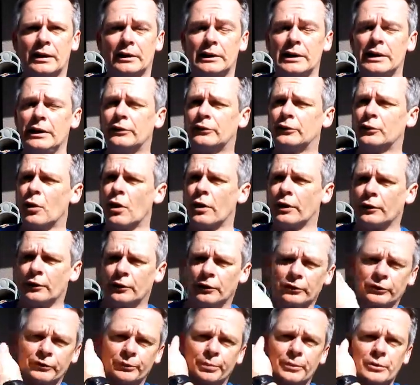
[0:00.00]
Yeah, it's quite
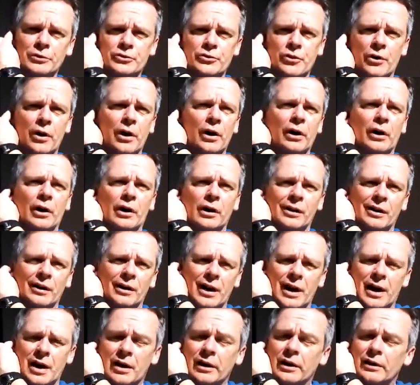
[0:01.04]
crisp and dry like a
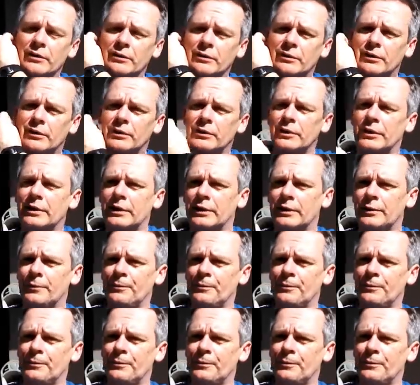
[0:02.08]
lager, and